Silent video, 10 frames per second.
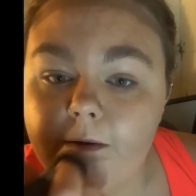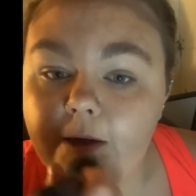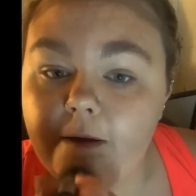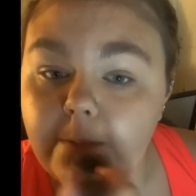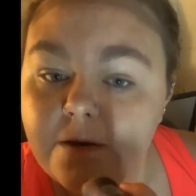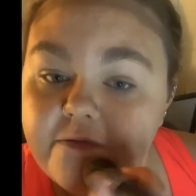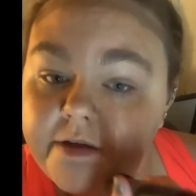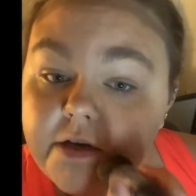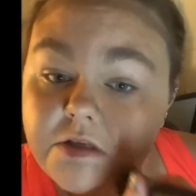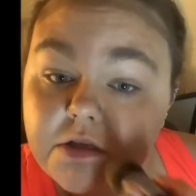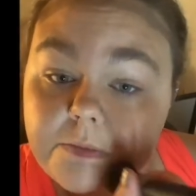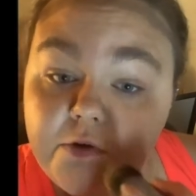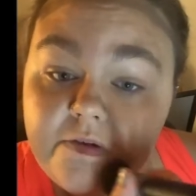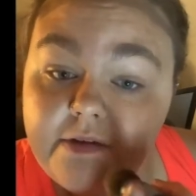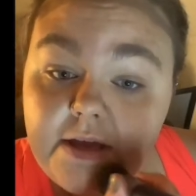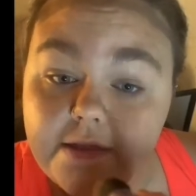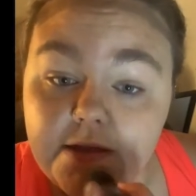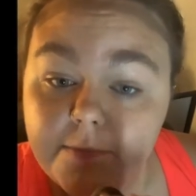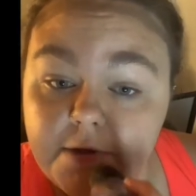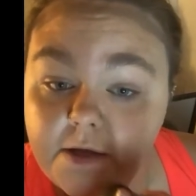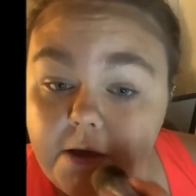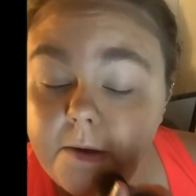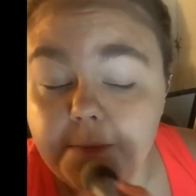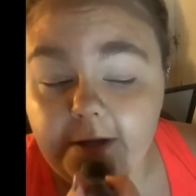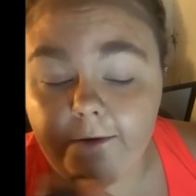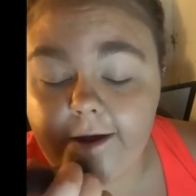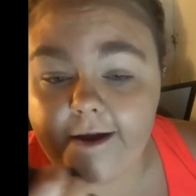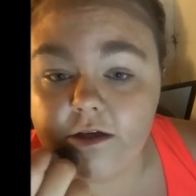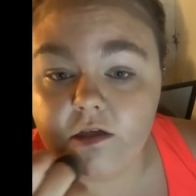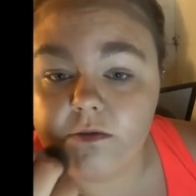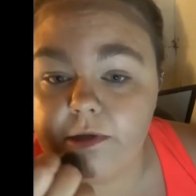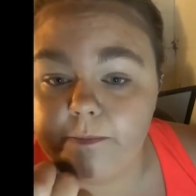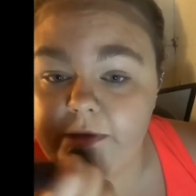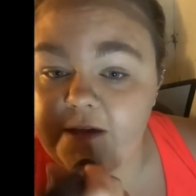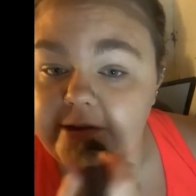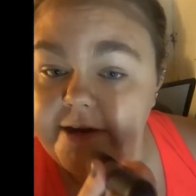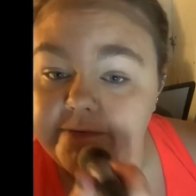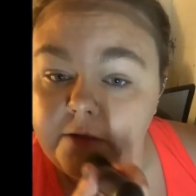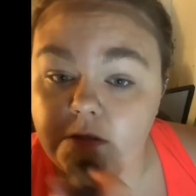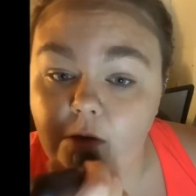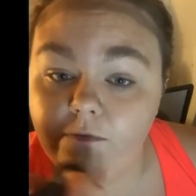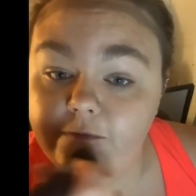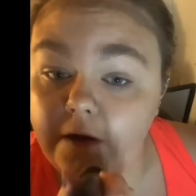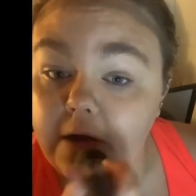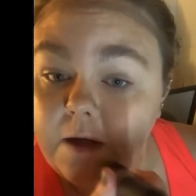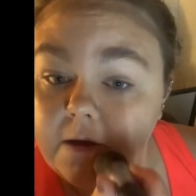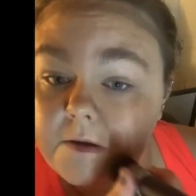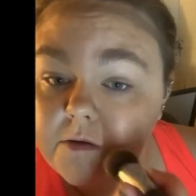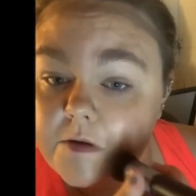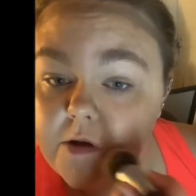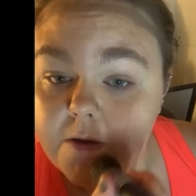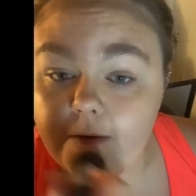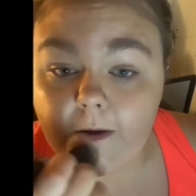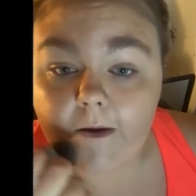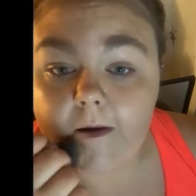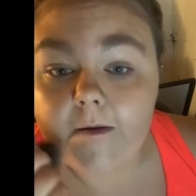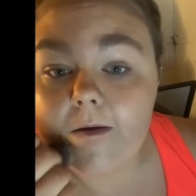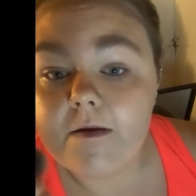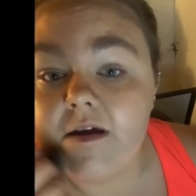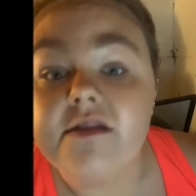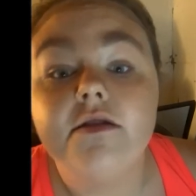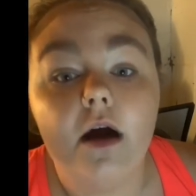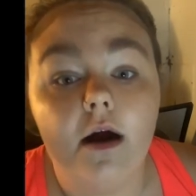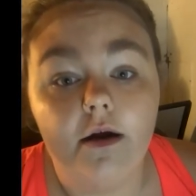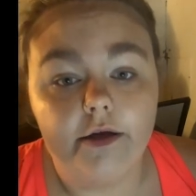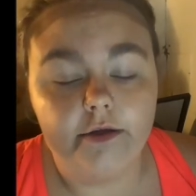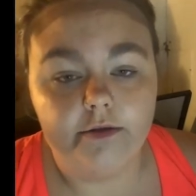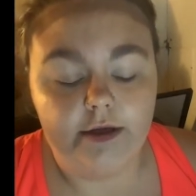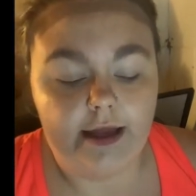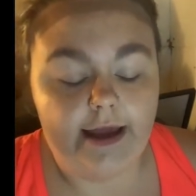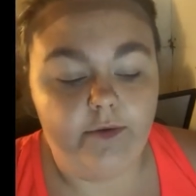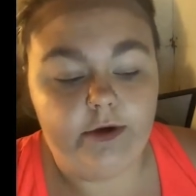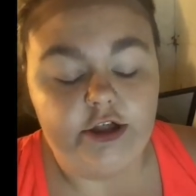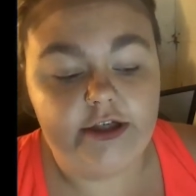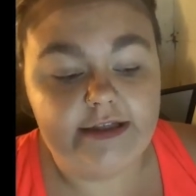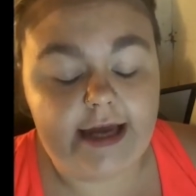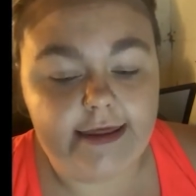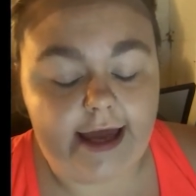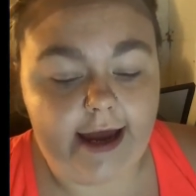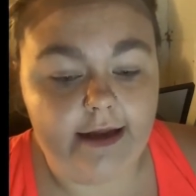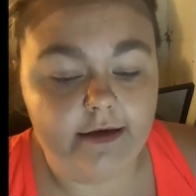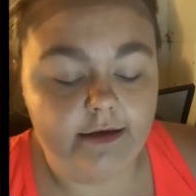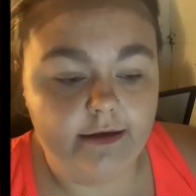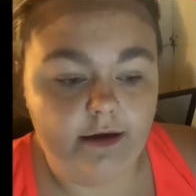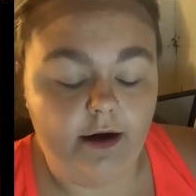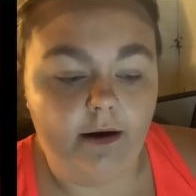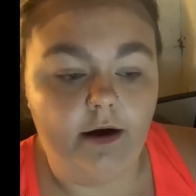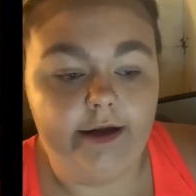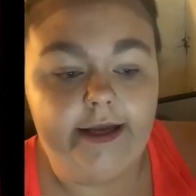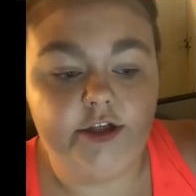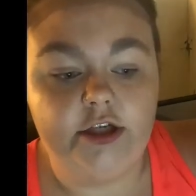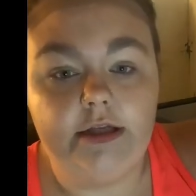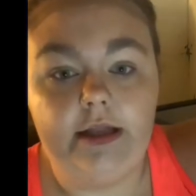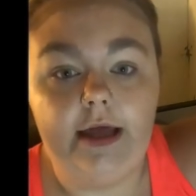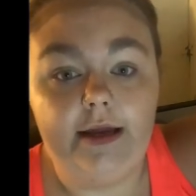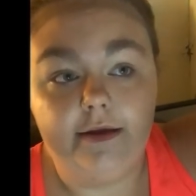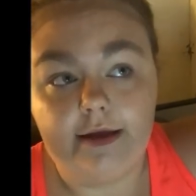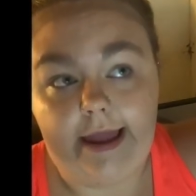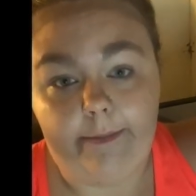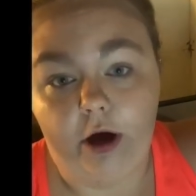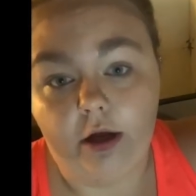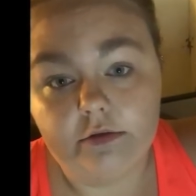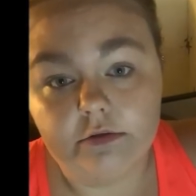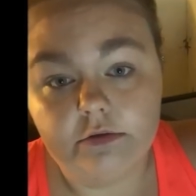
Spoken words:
I'm gonna finish this movie, and then I'm gonna go. I'm like, okay. She goes, but be careful, don't fall. It's dark. And when she said that, our kitchen light came on.